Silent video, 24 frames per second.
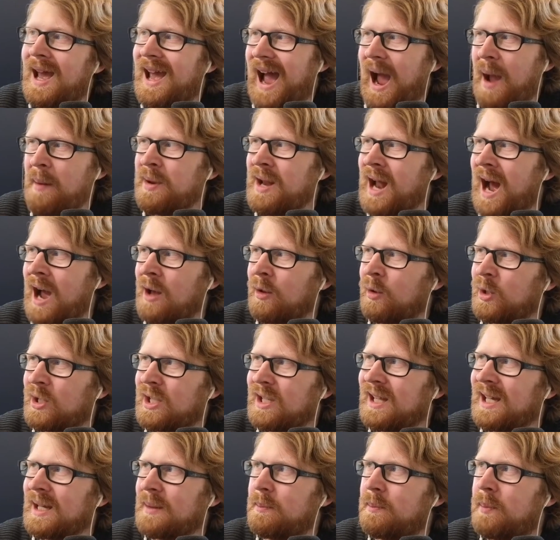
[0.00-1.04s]
I mean, I look at
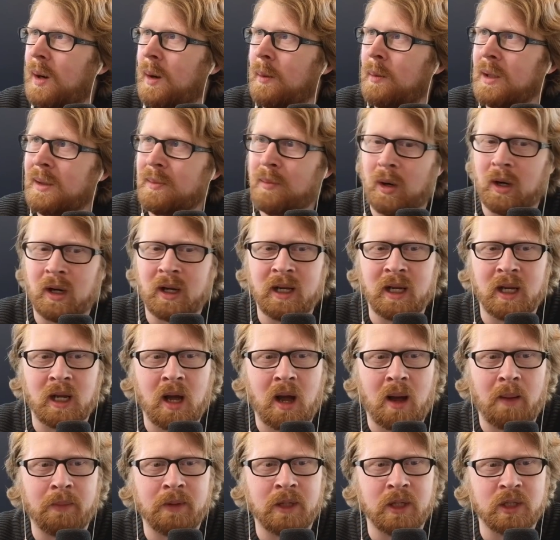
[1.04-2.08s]
like public market and
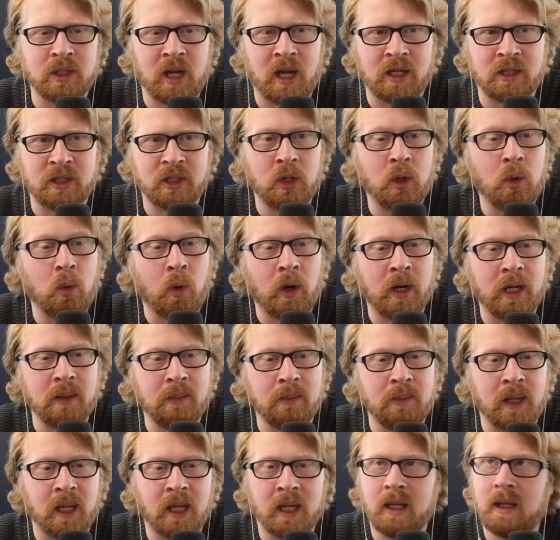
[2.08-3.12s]
competition actually quite a
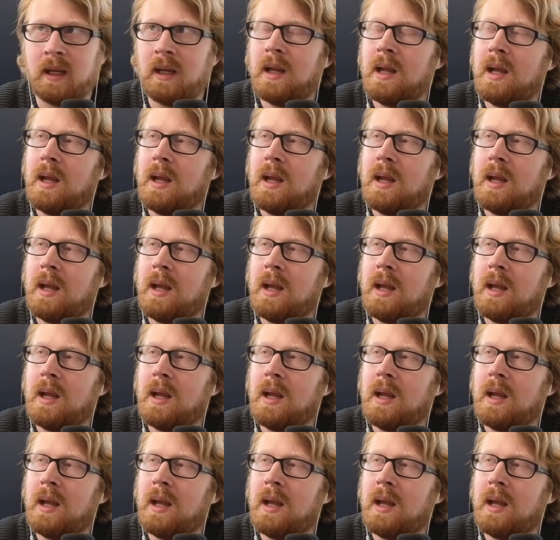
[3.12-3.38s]
bit,